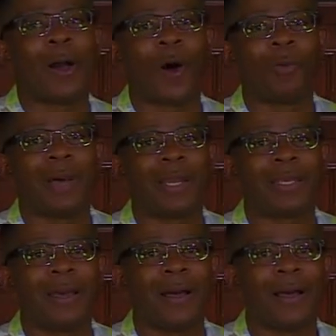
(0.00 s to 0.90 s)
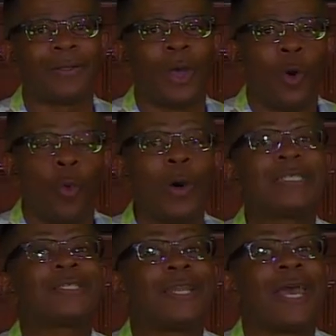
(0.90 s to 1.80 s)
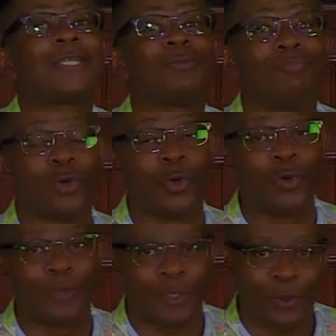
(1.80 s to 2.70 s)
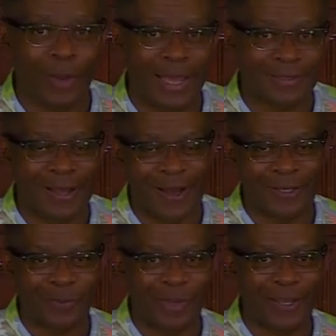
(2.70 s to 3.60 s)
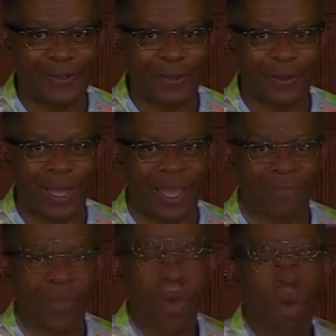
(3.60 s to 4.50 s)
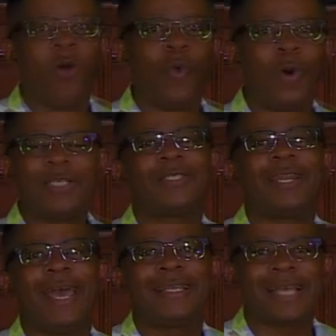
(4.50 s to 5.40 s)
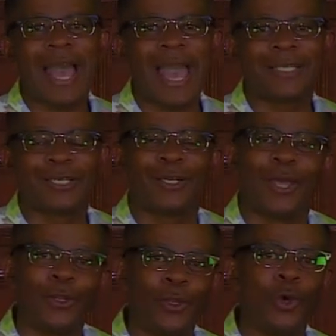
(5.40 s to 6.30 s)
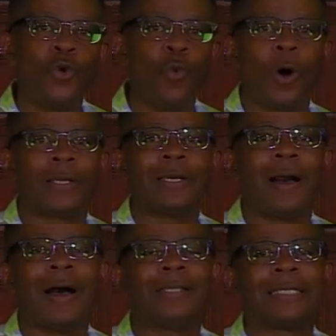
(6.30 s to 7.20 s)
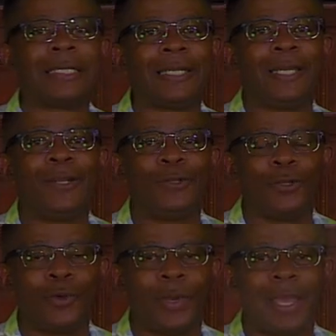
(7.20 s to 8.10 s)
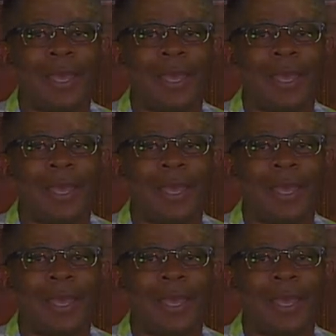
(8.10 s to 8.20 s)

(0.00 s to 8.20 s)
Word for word: Almighty God? What's the next move that you ask God to make in your life? What's the next action that you want God to lead you in?